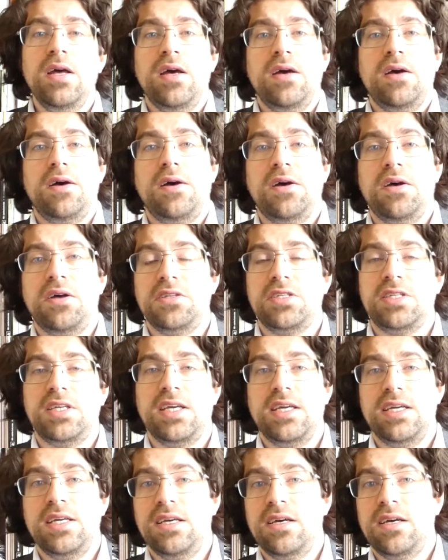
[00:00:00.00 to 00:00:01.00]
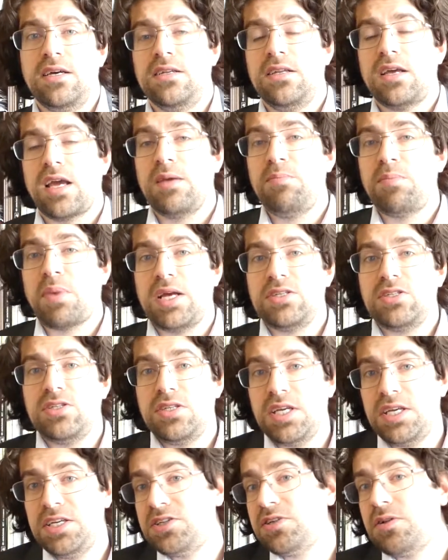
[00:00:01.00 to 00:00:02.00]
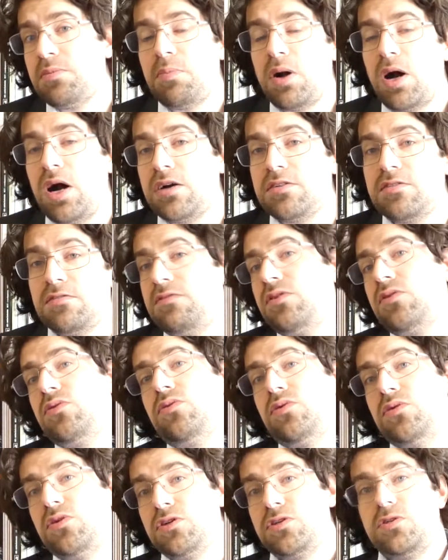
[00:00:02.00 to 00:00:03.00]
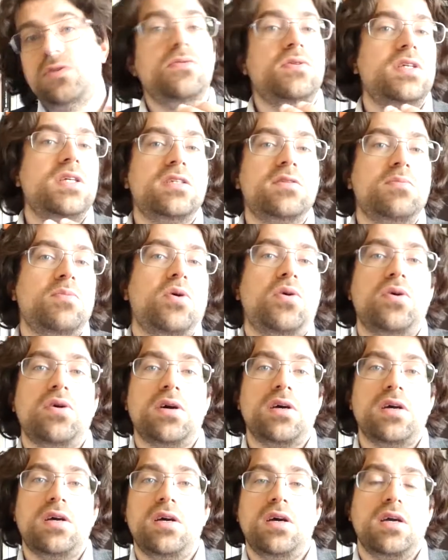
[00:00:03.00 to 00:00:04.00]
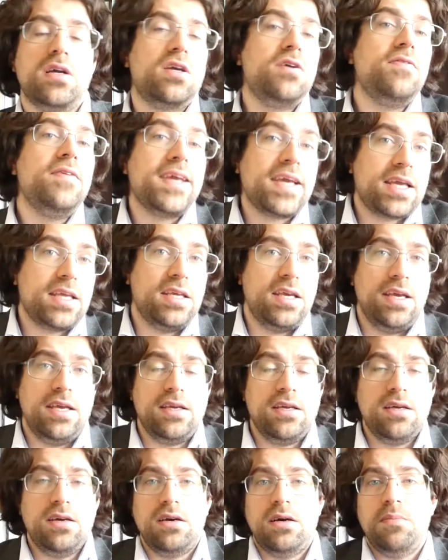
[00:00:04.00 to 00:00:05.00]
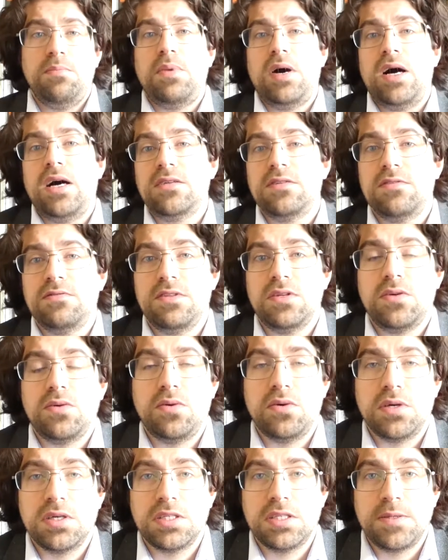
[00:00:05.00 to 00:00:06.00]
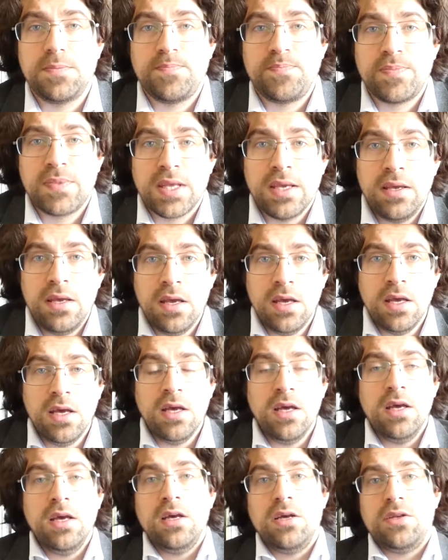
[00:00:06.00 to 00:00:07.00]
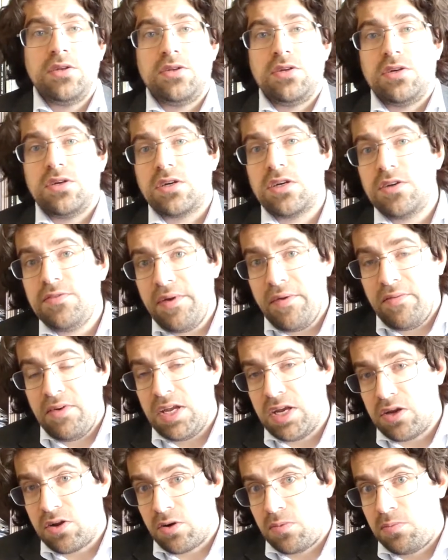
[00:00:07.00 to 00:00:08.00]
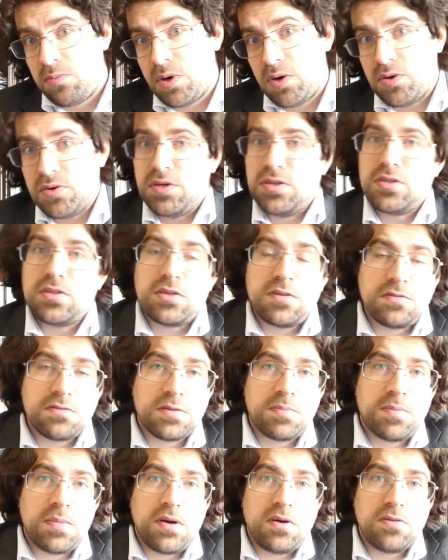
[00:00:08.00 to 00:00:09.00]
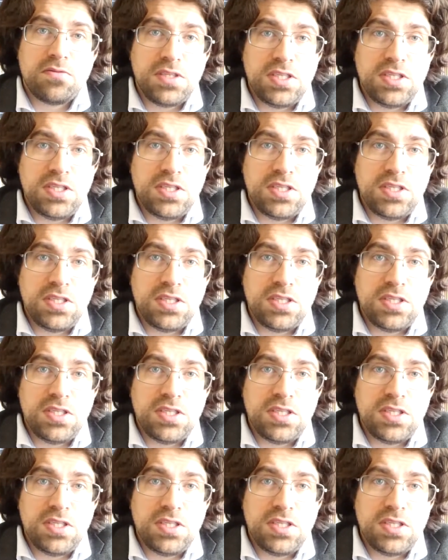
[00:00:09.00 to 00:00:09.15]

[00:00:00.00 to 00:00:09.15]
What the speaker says: the representational part of the course to this more querying part of the course. The querying component of